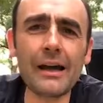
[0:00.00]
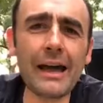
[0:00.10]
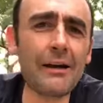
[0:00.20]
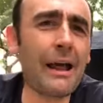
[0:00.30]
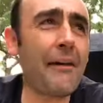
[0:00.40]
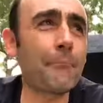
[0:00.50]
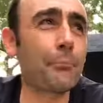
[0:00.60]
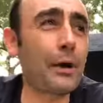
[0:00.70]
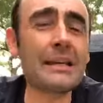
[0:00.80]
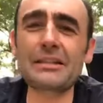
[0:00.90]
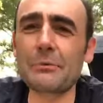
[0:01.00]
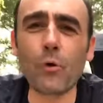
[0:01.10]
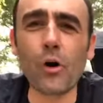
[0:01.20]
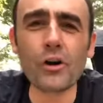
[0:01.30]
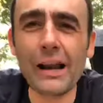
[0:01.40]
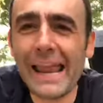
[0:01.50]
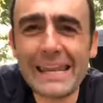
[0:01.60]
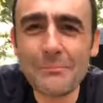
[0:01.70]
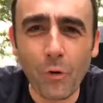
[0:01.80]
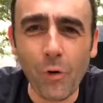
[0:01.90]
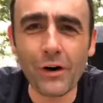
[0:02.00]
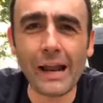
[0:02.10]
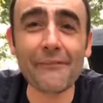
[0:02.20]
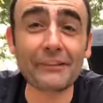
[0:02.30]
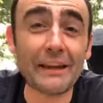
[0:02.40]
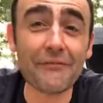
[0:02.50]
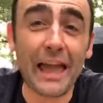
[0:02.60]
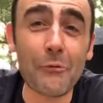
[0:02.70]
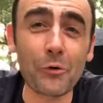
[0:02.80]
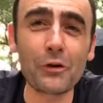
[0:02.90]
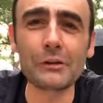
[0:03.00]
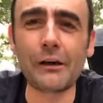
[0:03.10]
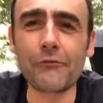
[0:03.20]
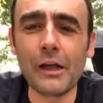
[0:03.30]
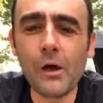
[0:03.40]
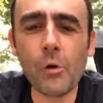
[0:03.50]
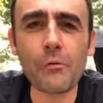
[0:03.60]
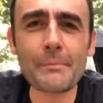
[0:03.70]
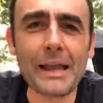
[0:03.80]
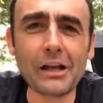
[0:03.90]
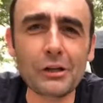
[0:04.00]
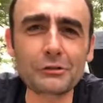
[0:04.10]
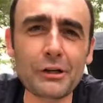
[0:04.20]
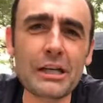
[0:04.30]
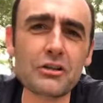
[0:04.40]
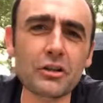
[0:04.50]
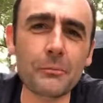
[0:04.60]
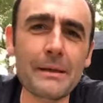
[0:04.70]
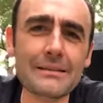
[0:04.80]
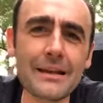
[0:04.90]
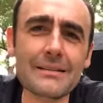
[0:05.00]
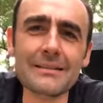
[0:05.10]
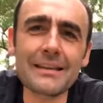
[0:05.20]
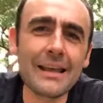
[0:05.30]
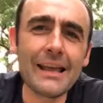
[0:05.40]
Uh, I don't have bricks and mortar anymore. I've left that world of what we might call traditional business.